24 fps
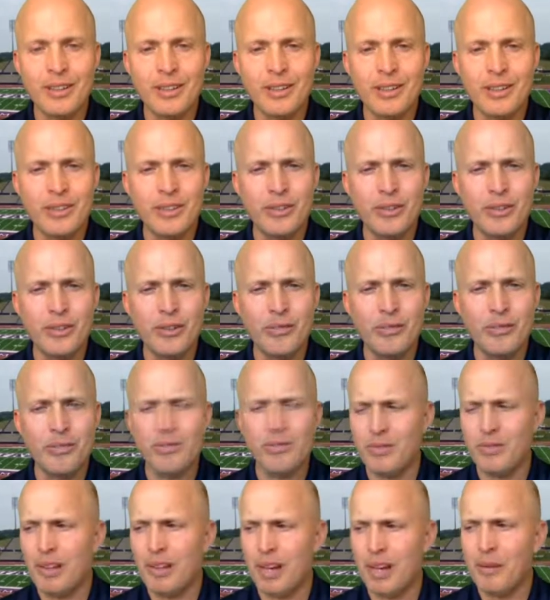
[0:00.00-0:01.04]
I, did,
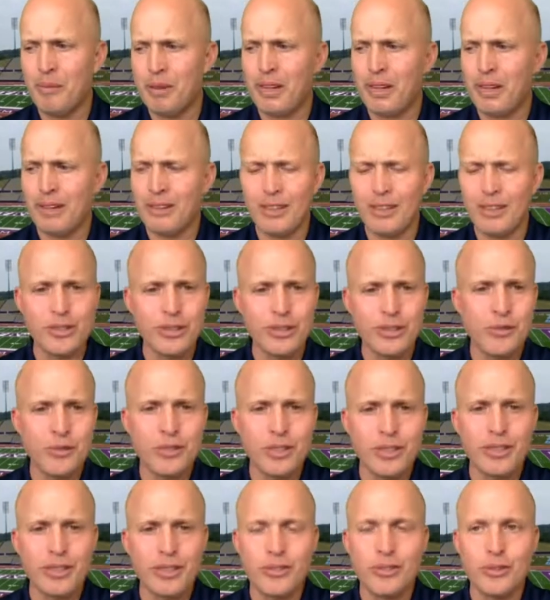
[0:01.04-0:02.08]
I mean, I guess you
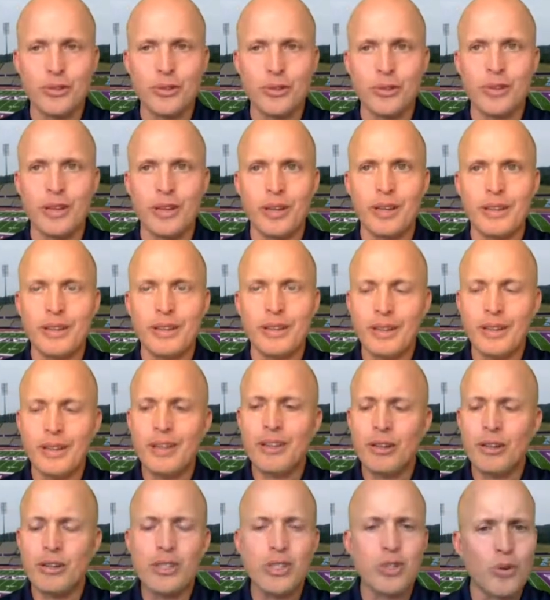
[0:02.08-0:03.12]
see it too that
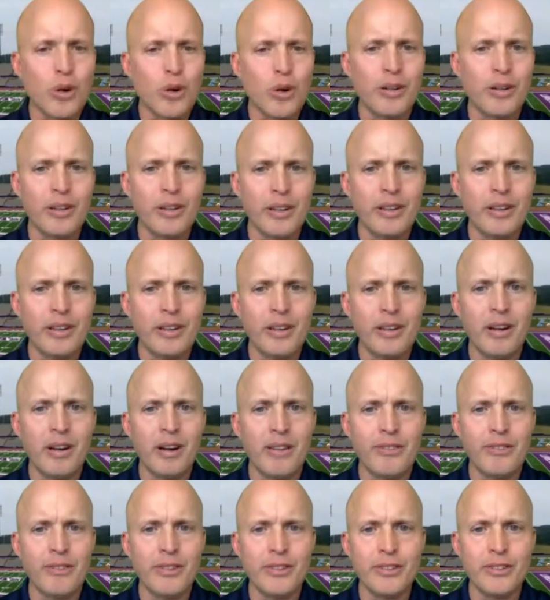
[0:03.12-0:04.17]
they're struggling
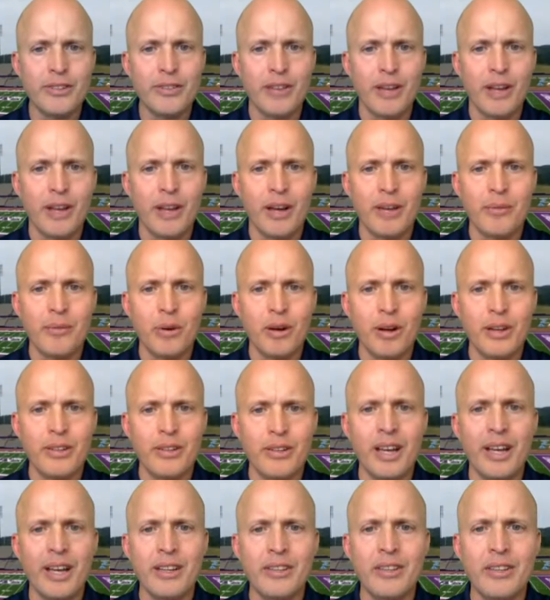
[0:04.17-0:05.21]
offensive mm-hmm. line
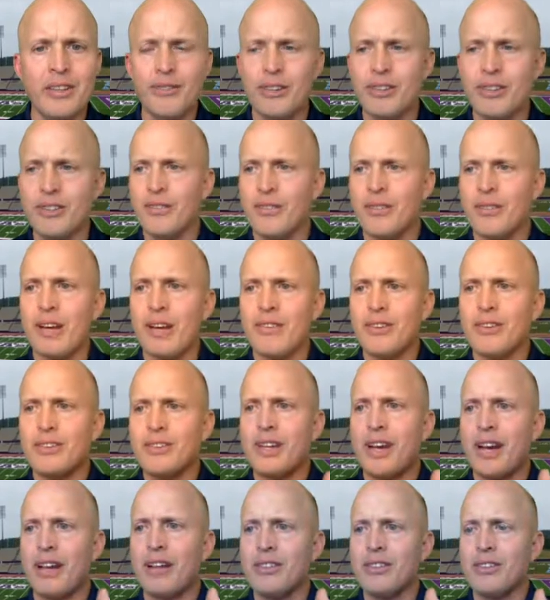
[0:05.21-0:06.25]
wise and defensive line. The
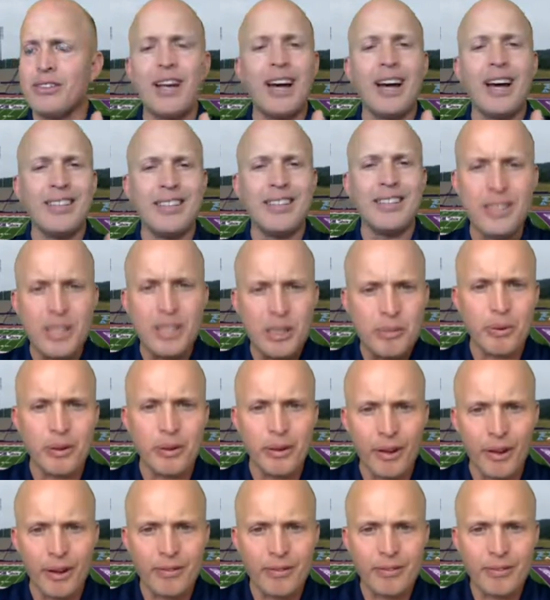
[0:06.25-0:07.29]
talent's not deep
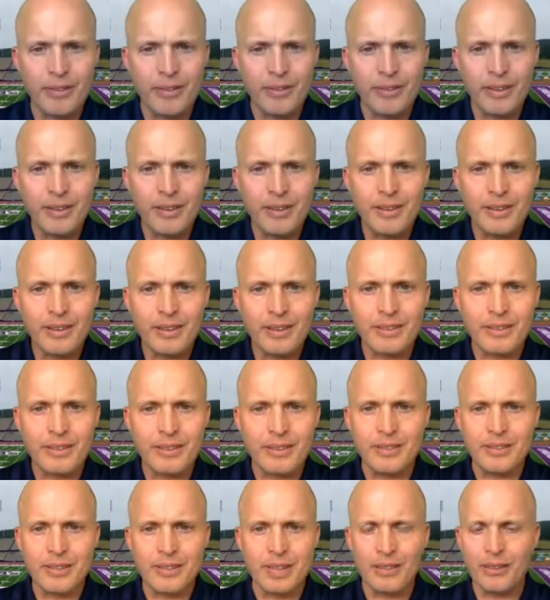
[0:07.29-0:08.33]
enough. Mm-hmm. Is,
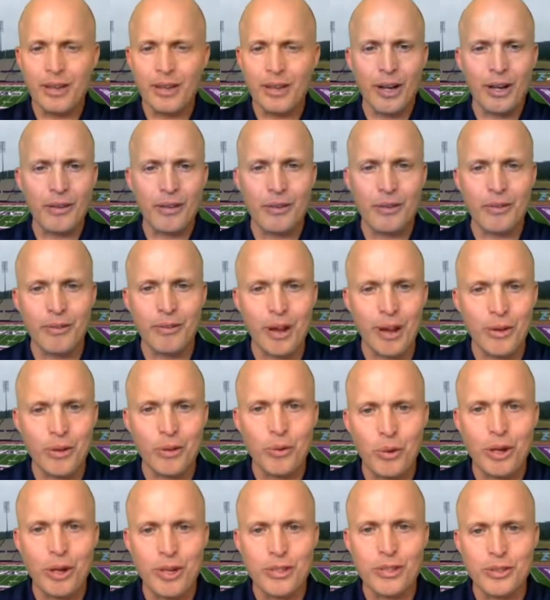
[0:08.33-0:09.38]
is, that kind of the
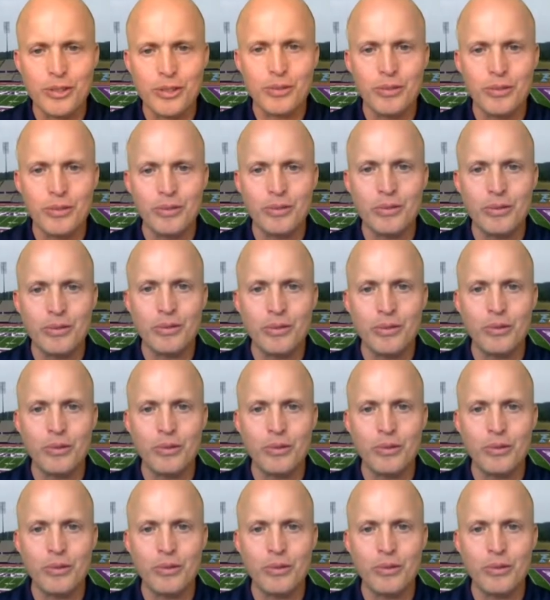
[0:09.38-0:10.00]
evaluation